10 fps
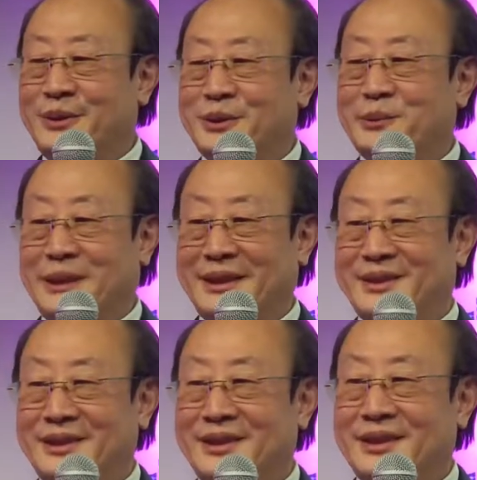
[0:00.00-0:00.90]
few
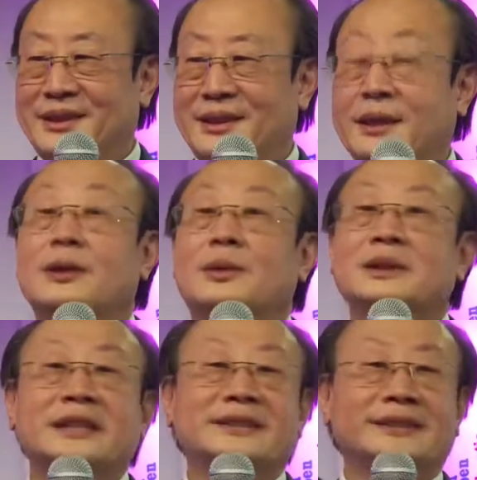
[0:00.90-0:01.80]
weeks,
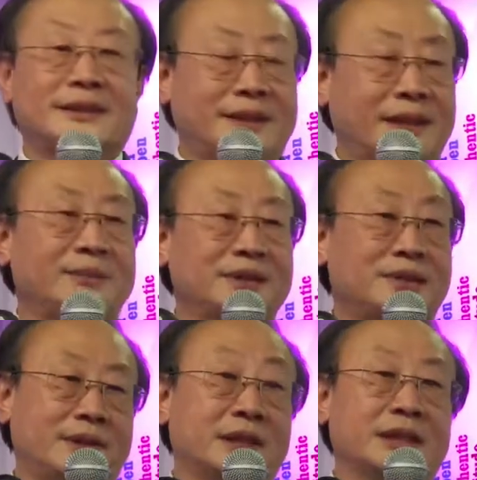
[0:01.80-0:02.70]
what that's
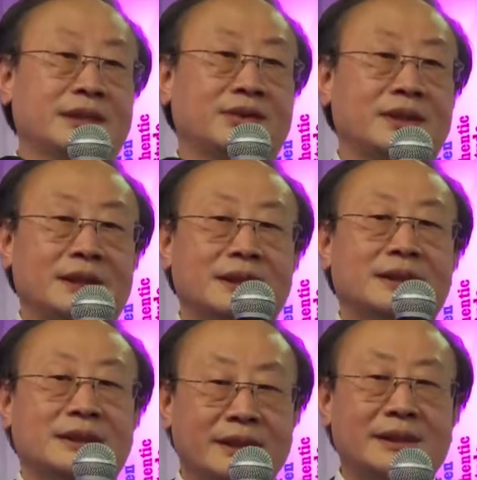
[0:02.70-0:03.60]
demonstrated
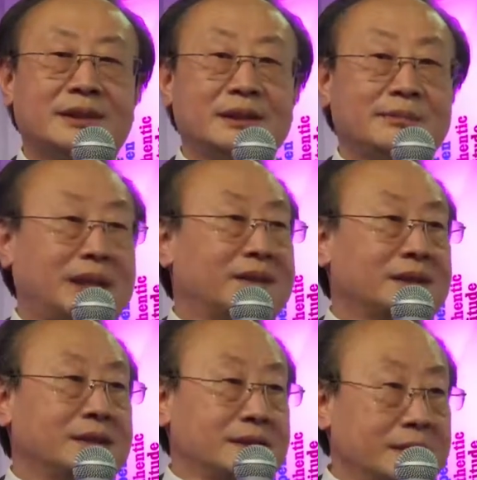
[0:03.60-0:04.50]
Asian
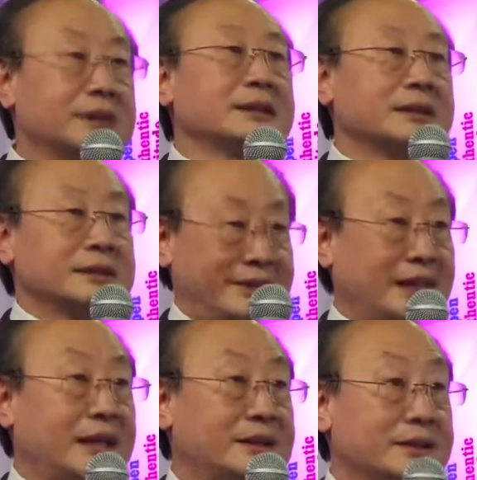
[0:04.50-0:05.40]
American
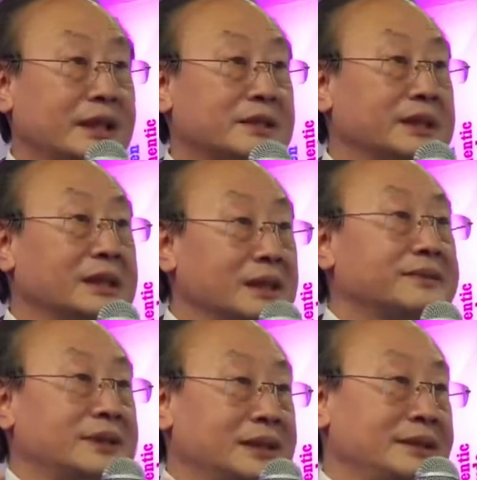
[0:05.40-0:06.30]
status has been
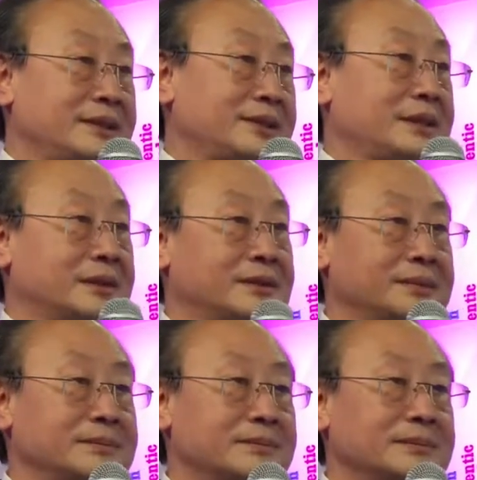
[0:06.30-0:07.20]
lifted in this country.
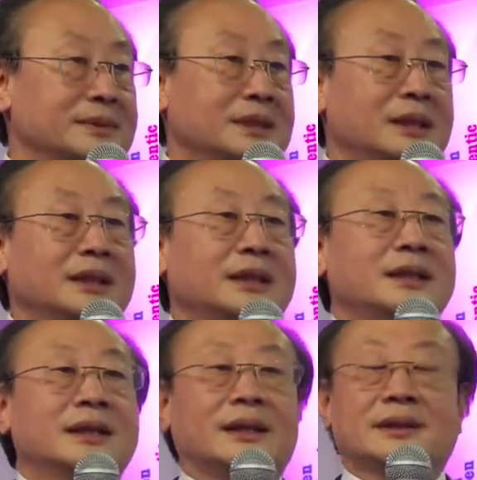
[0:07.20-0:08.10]

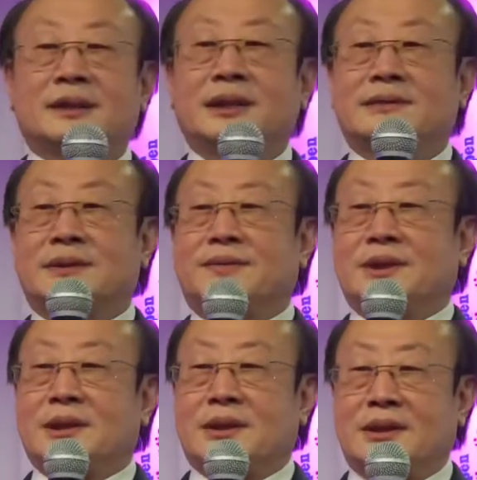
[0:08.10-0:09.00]
And even for
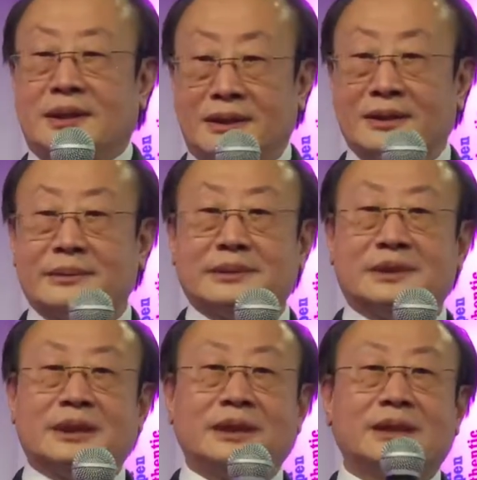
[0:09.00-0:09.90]
the
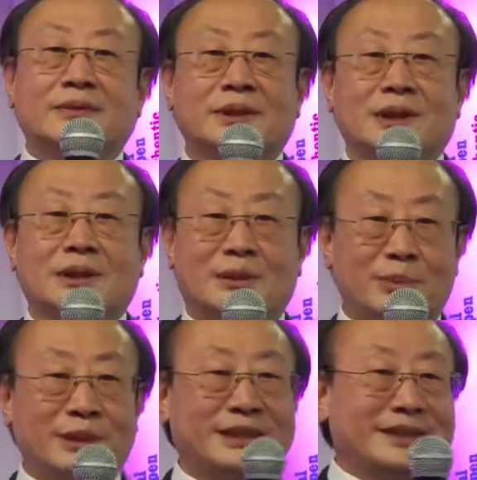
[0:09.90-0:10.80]
Hollywood and for the
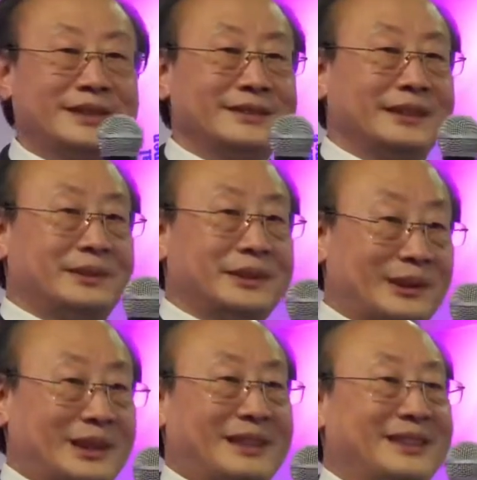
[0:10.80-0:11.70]
corporation, they
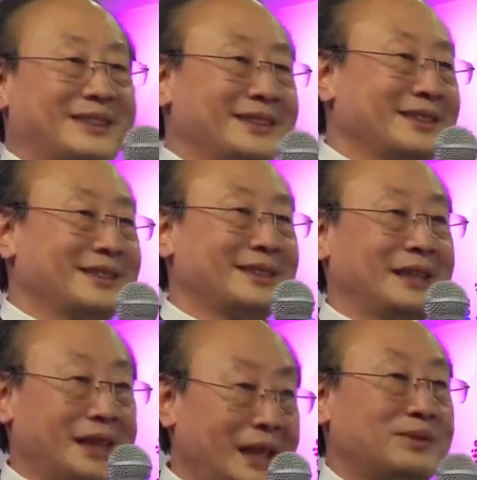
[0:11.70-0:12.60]
realize they
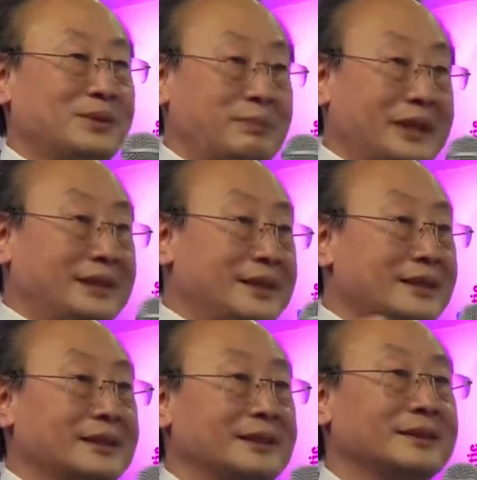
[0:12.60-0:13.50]
have to pay
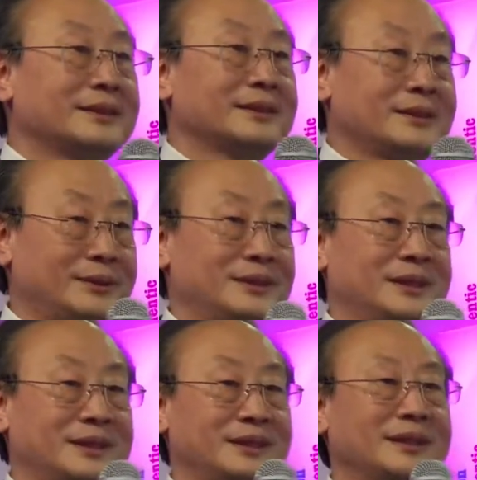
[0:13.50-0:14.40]
attention to
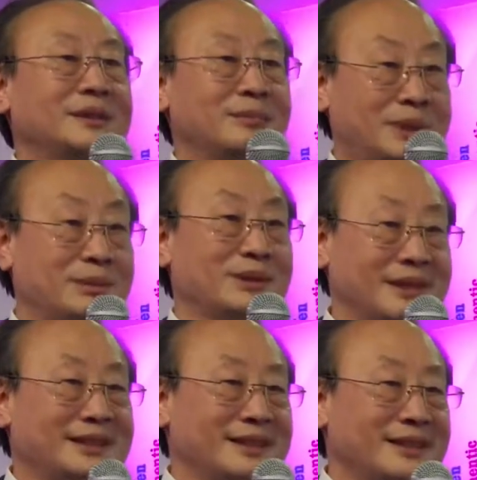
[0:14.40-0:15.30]
this
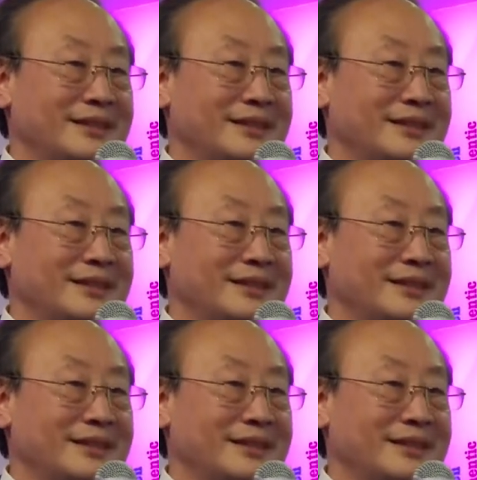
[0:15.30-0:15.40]
population